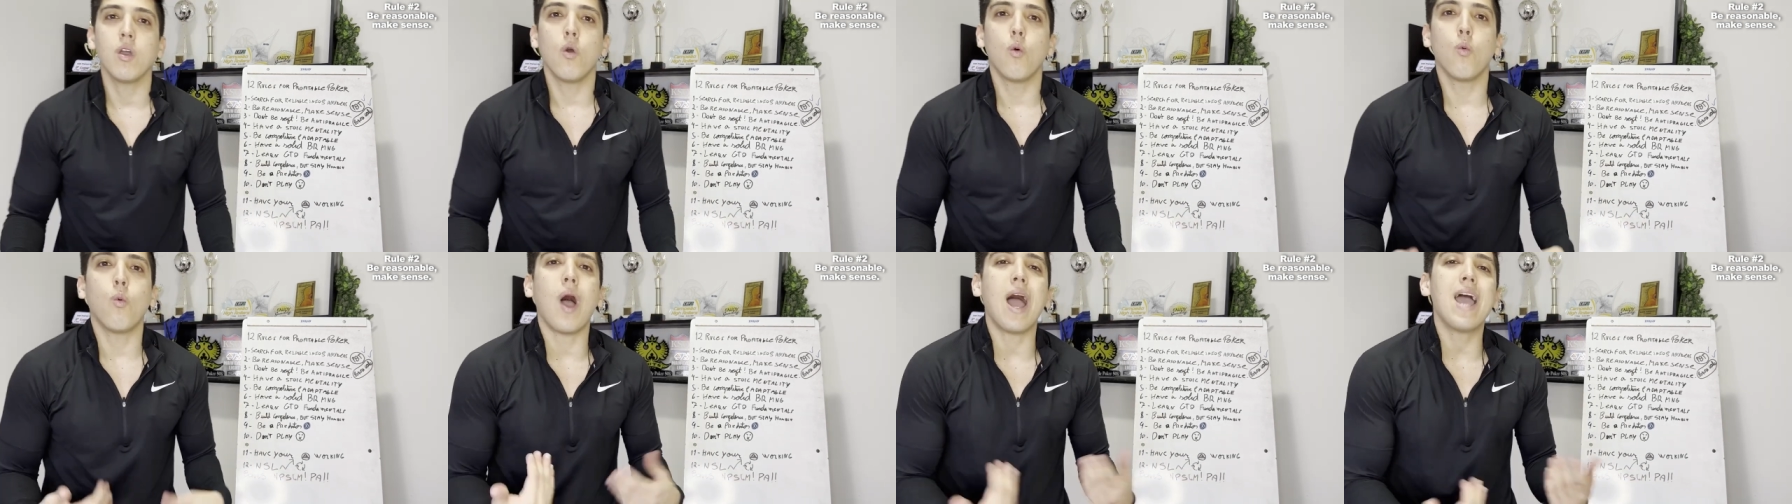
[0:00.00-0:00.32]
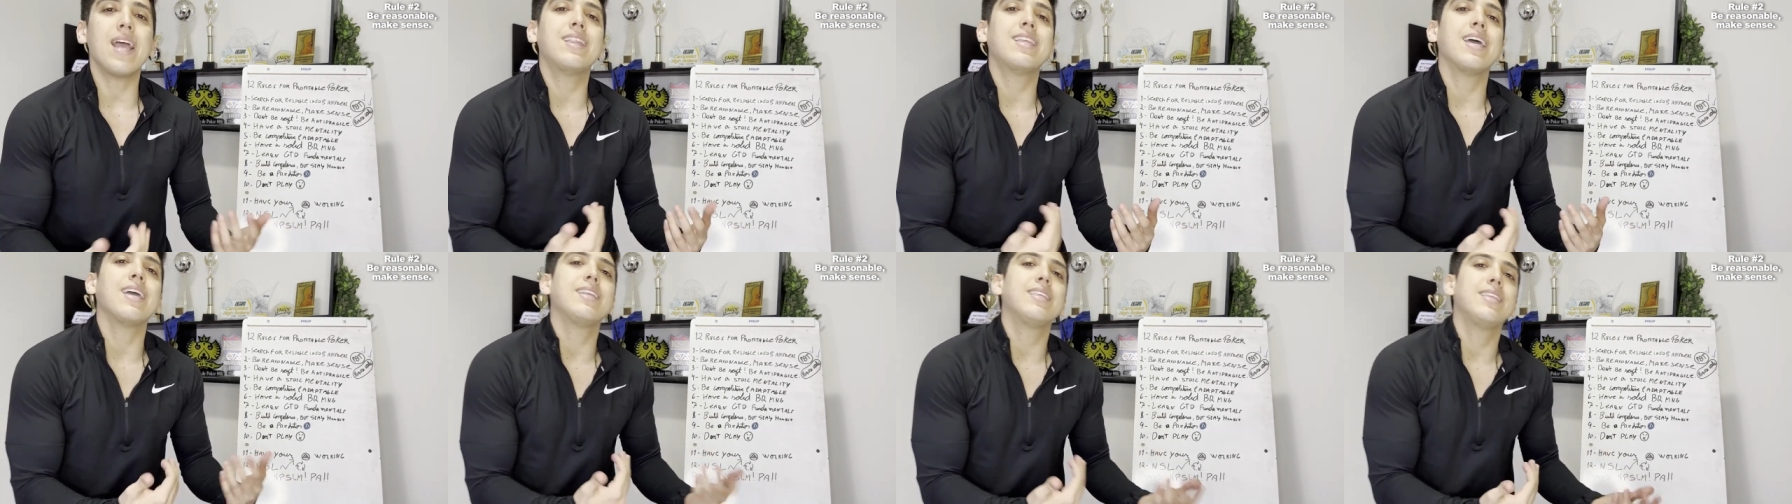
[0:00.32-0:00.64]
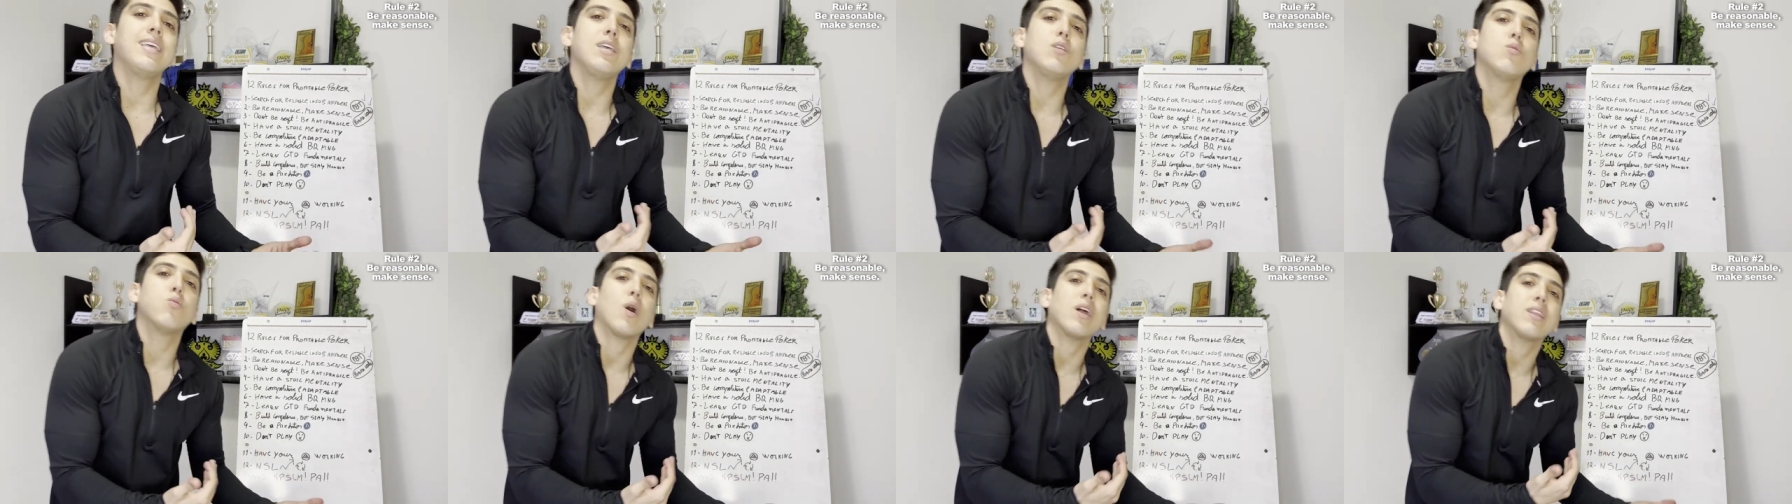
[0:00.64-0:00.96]
why they
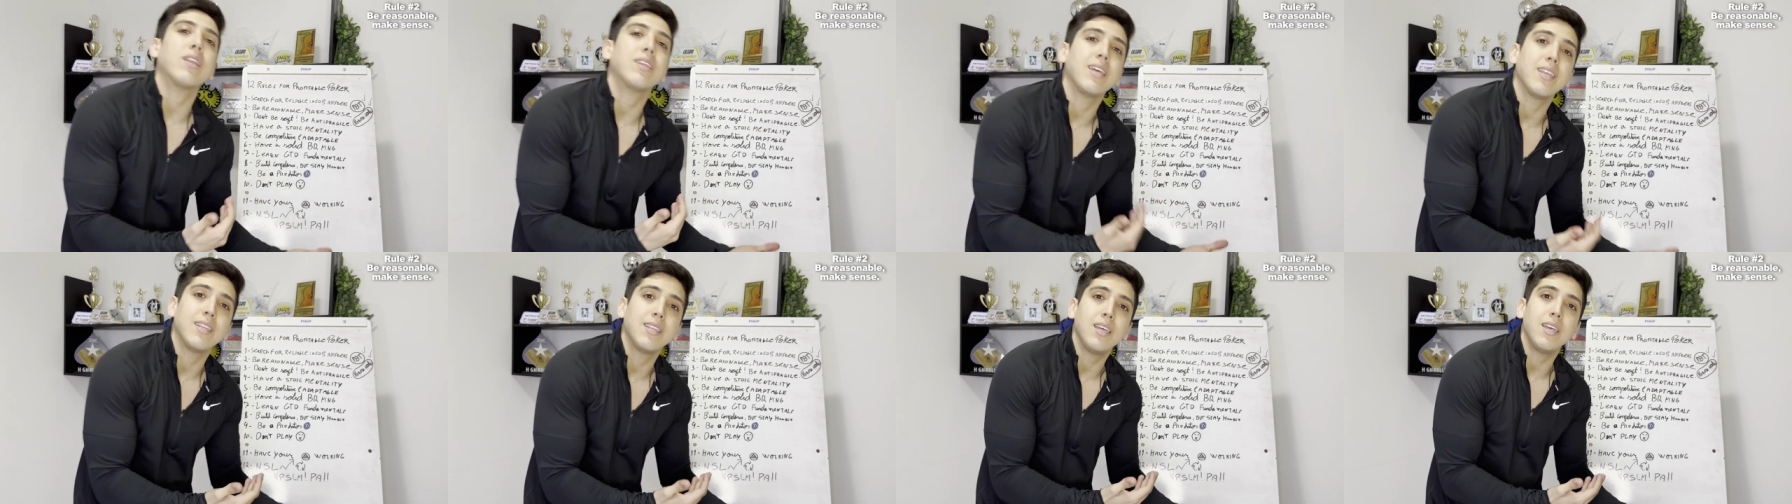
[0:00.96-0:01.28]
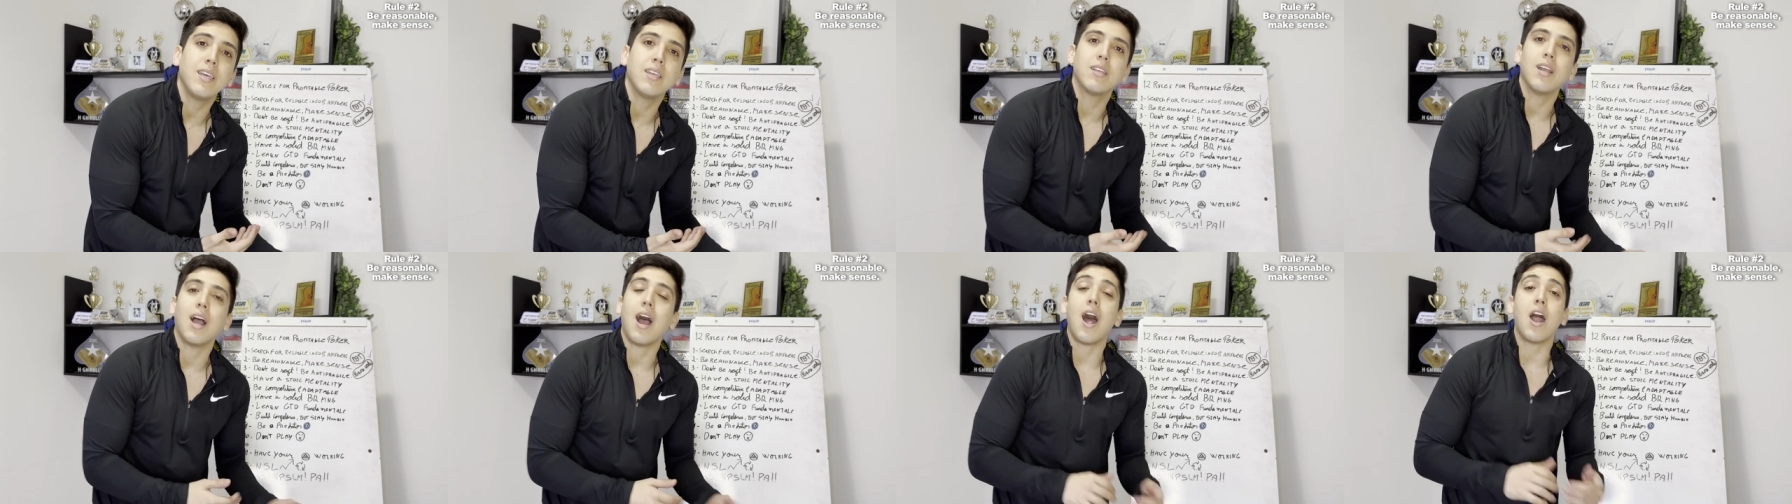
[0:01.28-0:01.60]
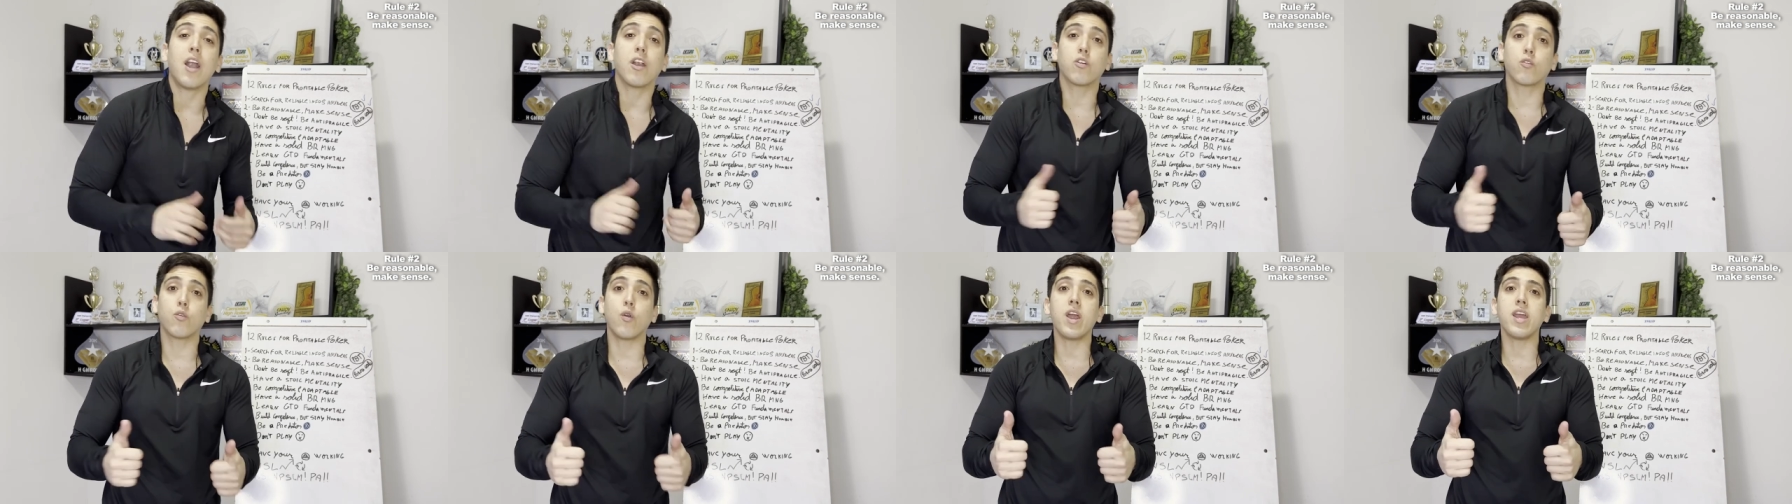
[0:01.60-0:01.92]
did what they did
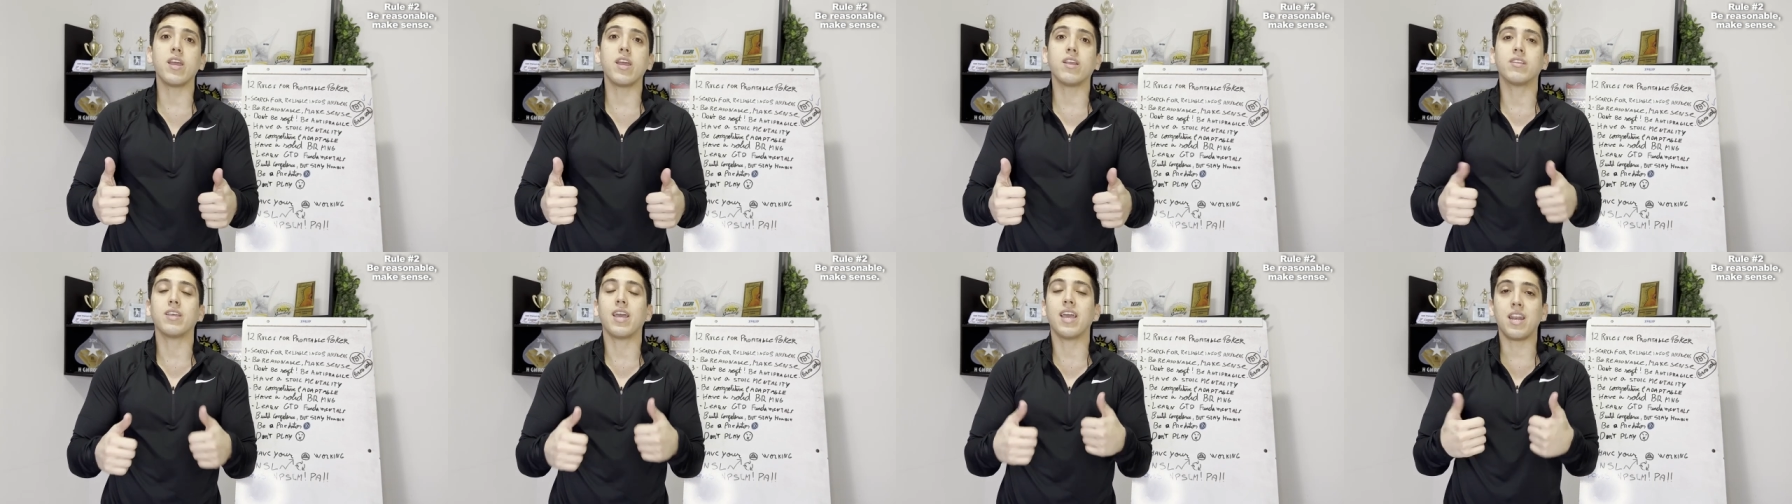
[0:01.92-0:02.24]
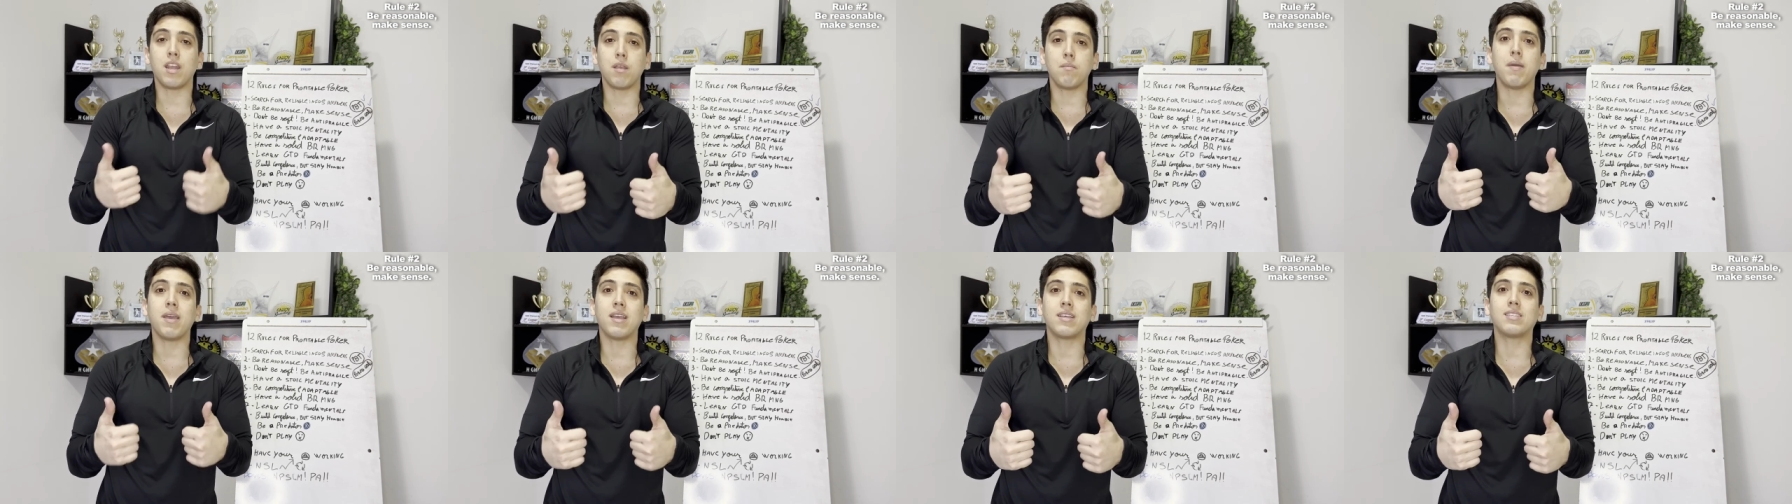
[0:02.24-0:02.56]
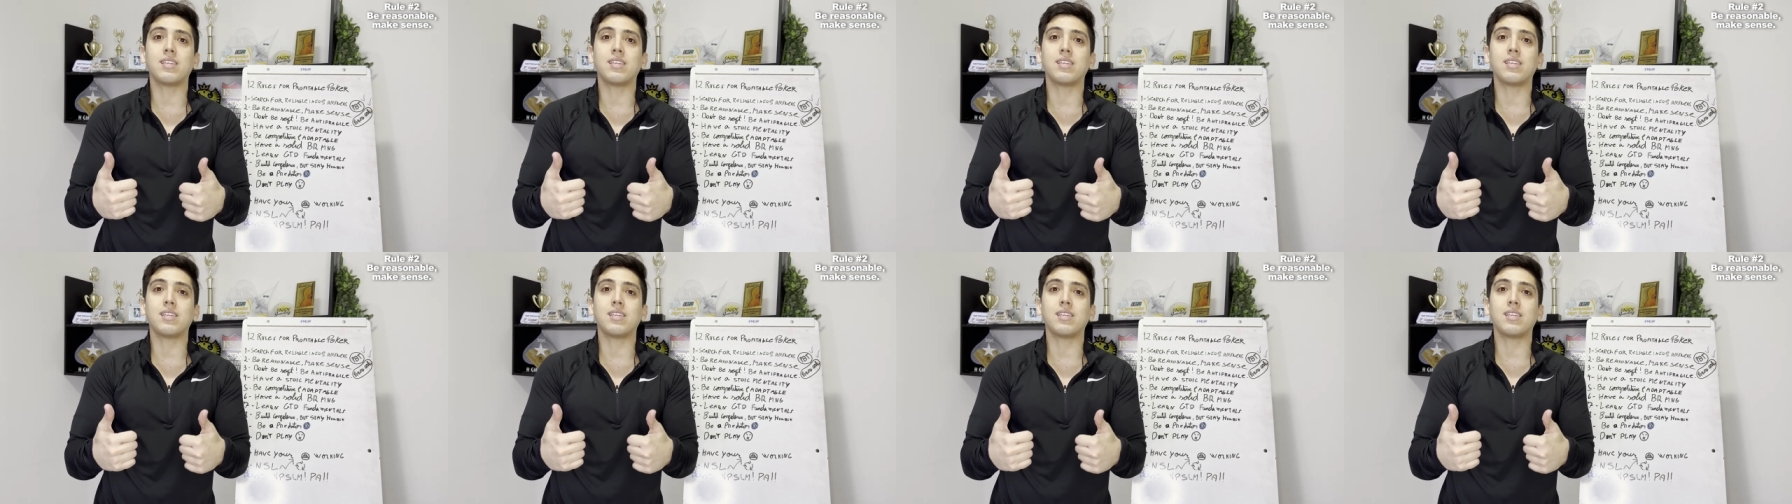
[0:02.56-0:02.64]
are great and it makes